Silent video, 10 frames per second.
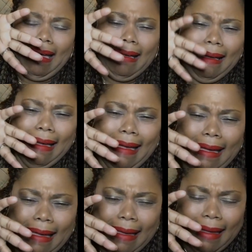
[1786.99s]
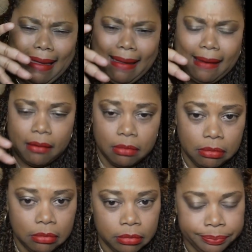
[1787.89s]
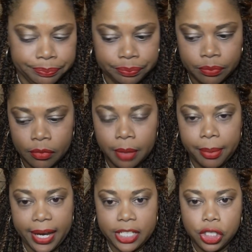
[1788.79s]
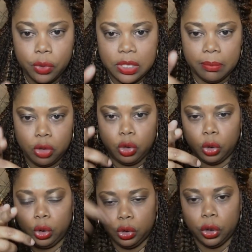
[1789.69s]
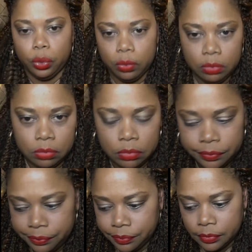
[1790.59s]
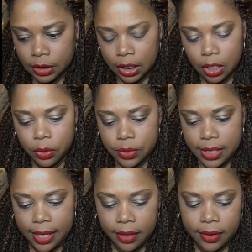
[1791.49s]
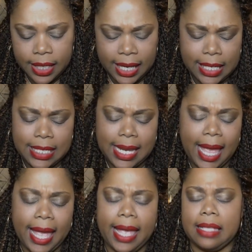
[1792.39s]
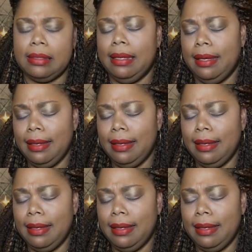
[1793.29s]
ah Brad shoots him. Choo, choo, choo, choo. He goes down and he dies.